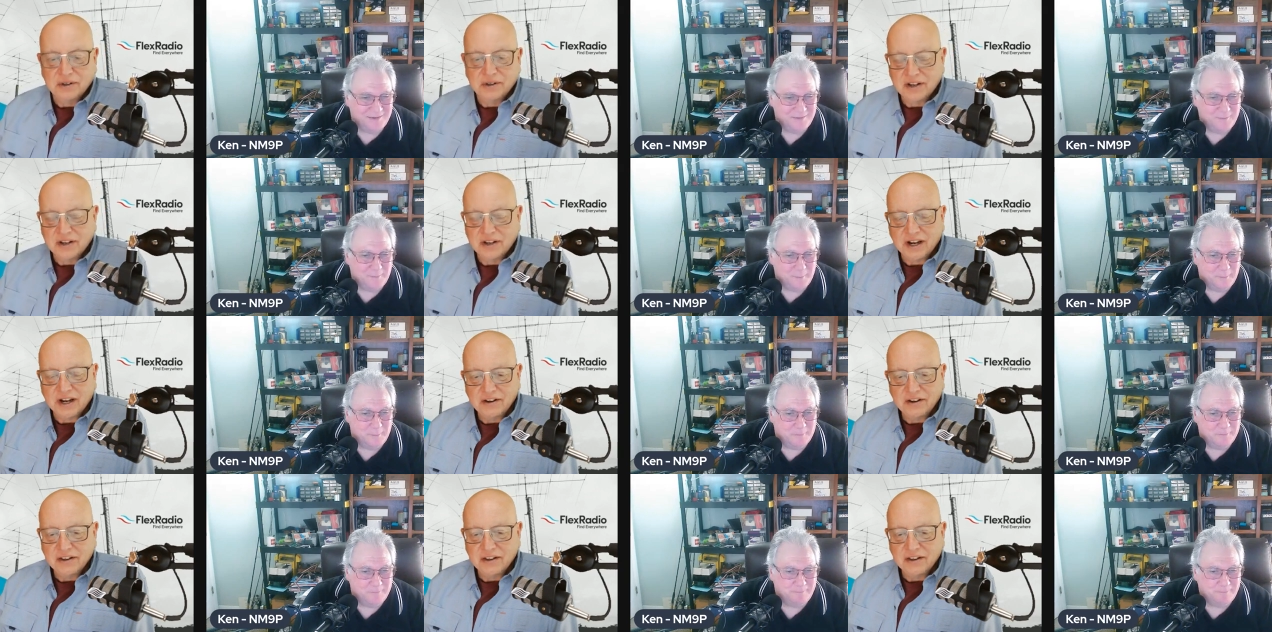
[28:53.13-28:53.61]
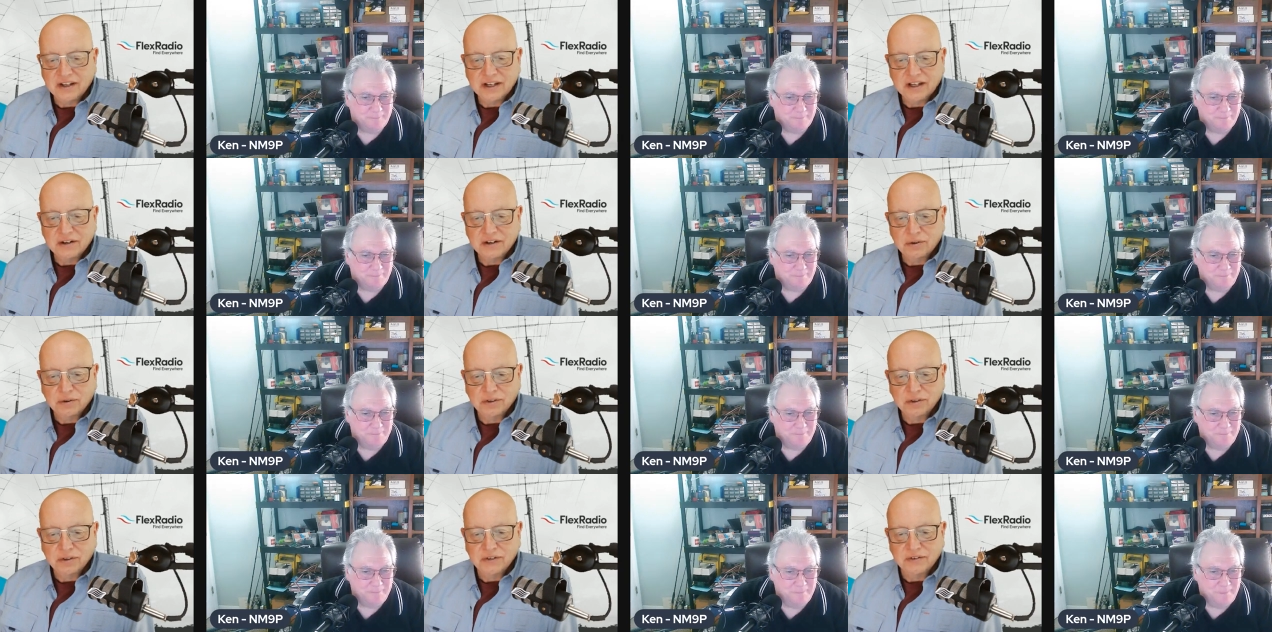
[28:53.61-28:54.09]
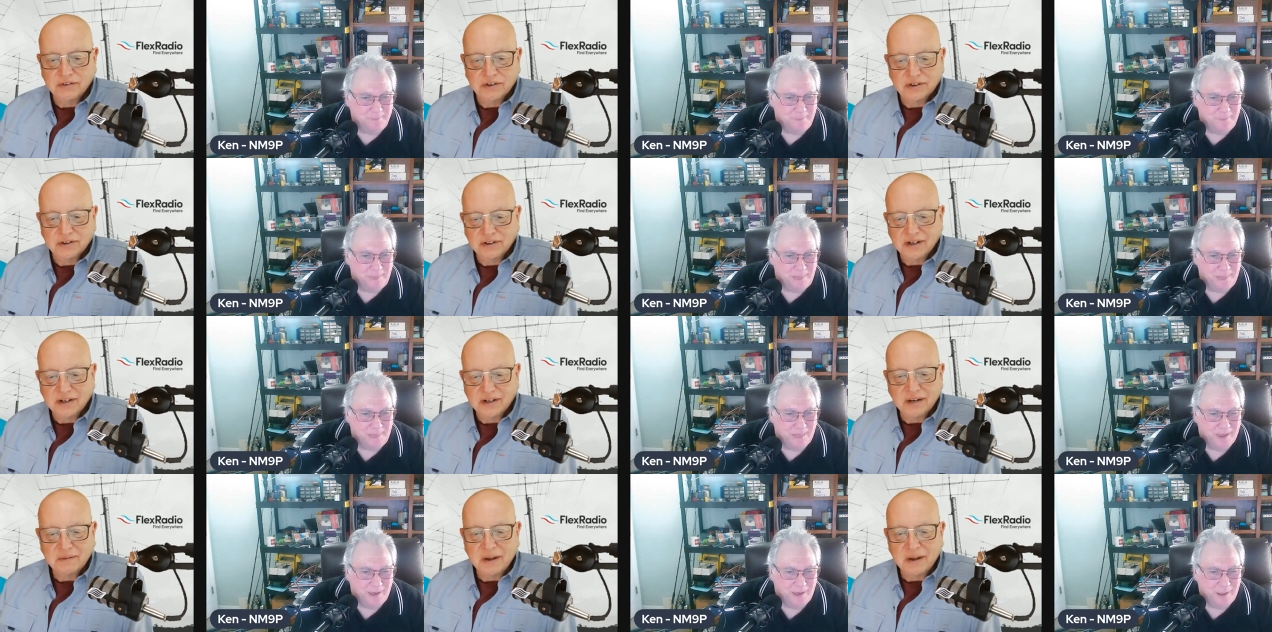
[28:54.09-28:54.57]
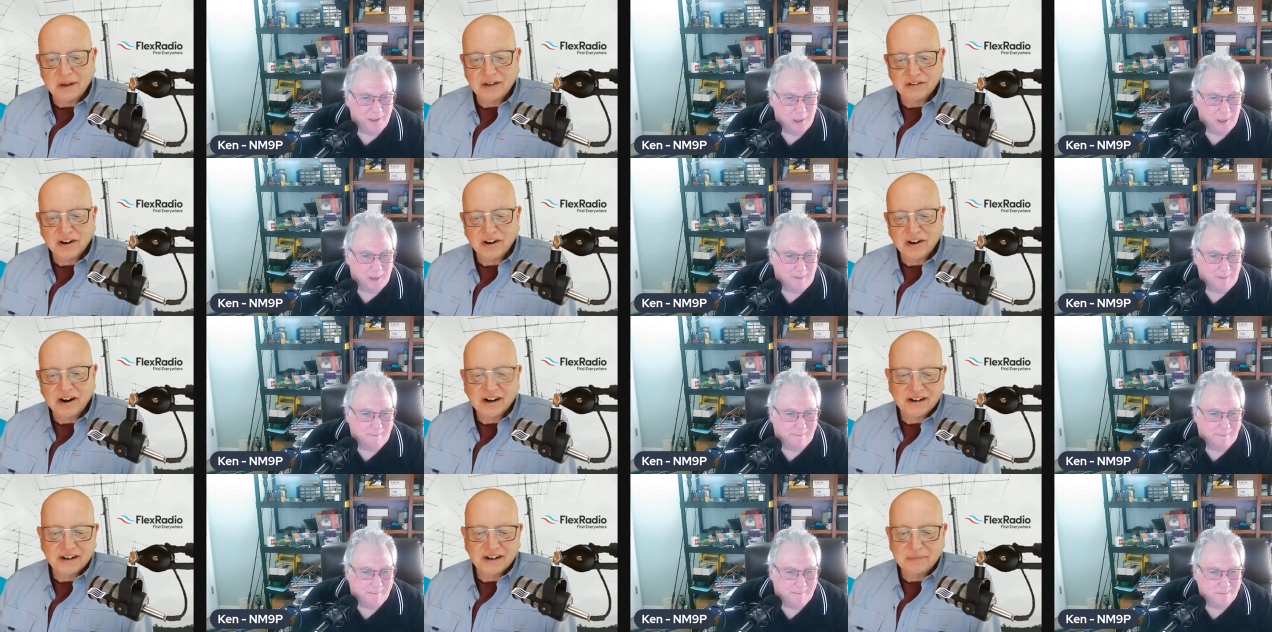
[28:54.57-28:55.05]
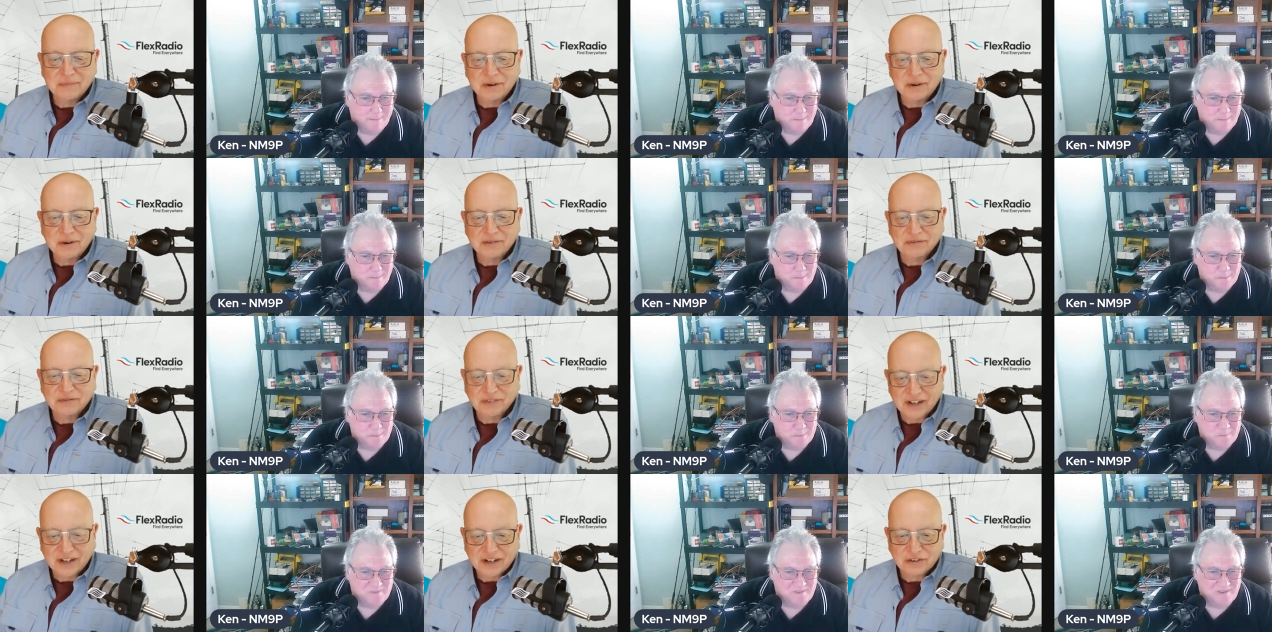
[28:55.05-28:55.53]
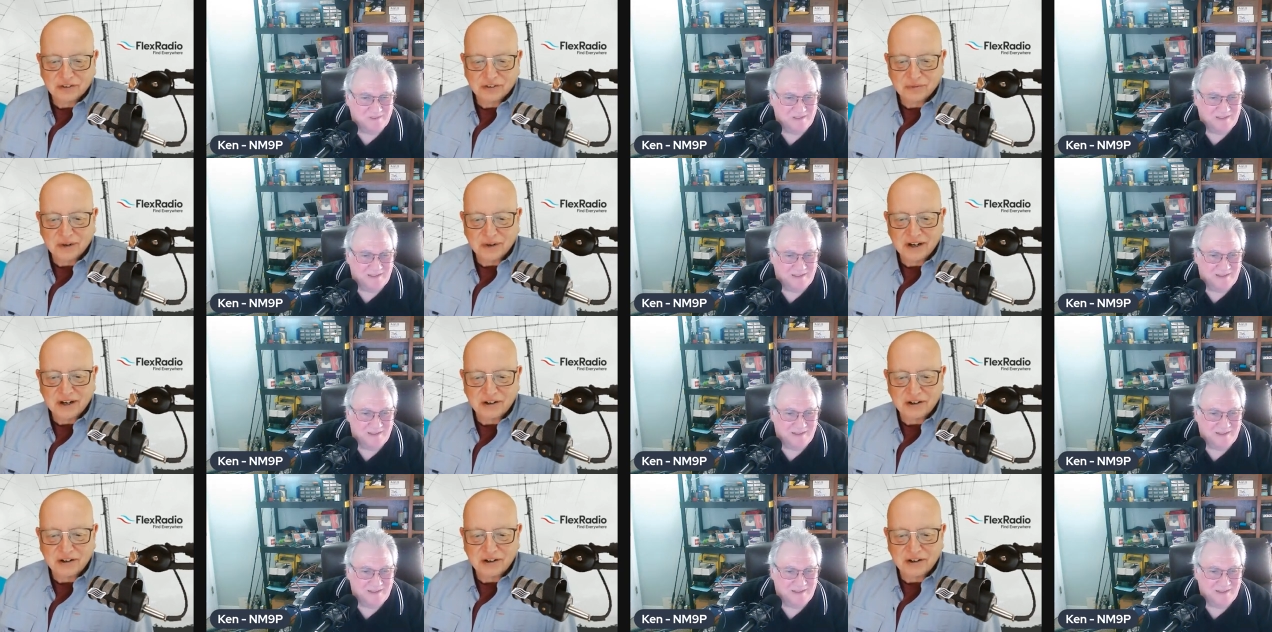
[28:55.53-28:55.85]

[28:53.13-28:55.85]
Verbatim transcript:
Speaker 1: with you, how do they get hold of you? And I'm not talking about Flex